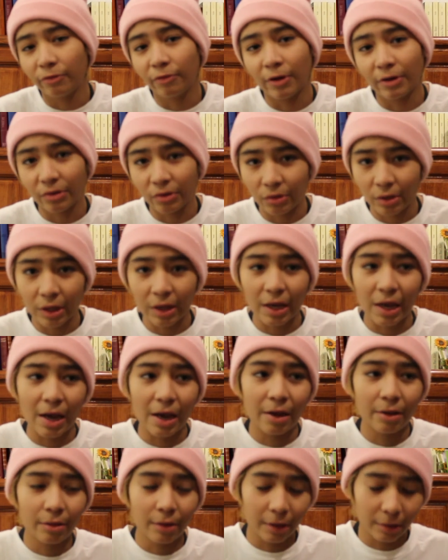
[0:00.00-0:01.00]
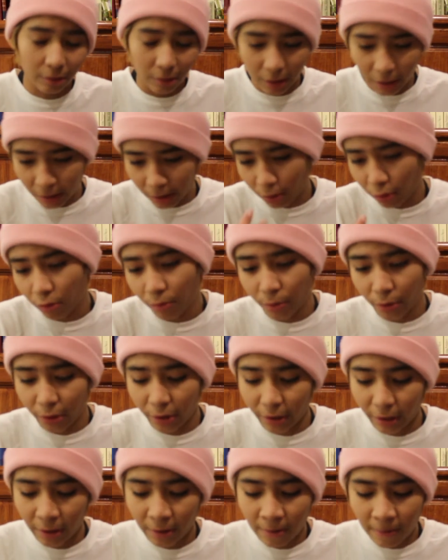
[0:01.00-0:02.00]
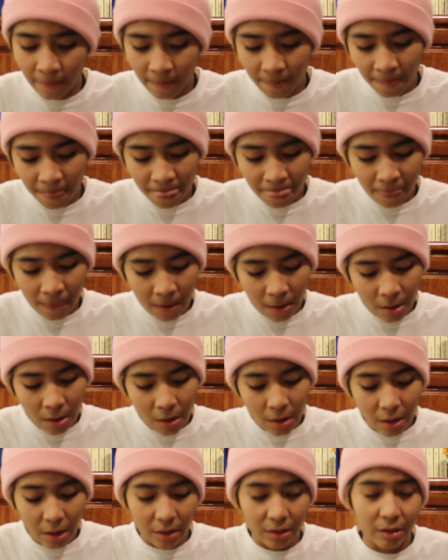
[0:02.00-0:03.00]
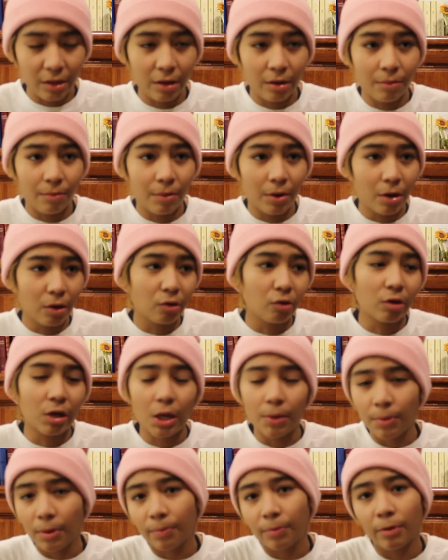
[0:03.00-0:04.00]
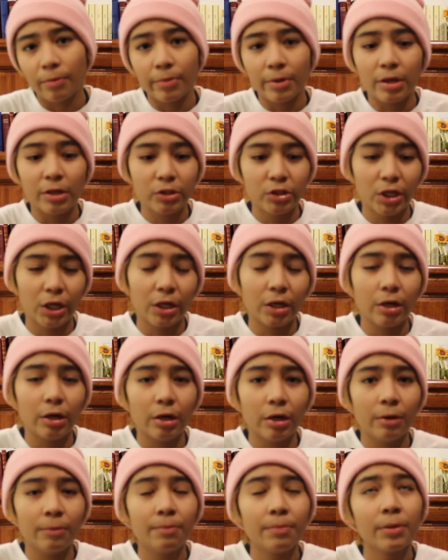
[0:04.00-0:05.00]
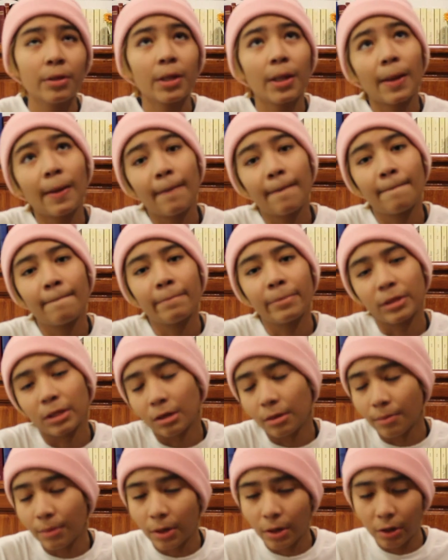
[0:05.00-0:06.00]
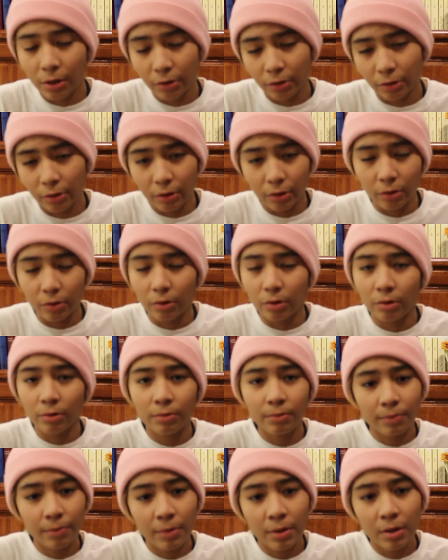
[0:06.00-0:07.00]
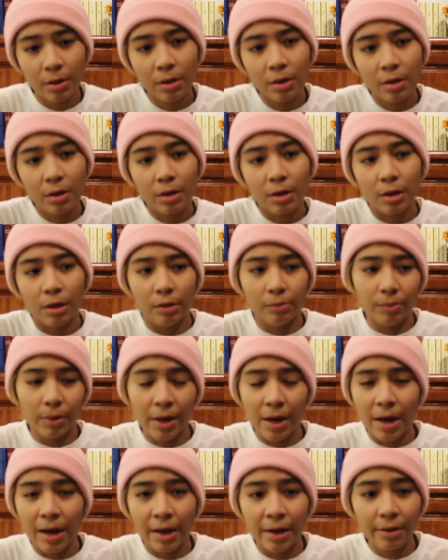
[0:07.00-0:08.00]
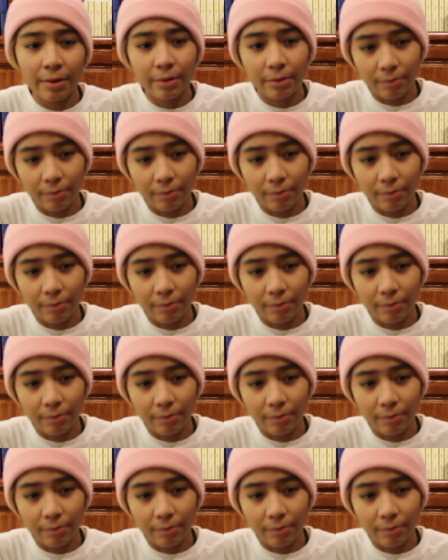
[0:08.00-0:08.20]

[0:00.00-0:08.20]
fast as they can. Like, they're heading home already. And then my uncle came up on me and checked up. Then my other uncle and my aunt,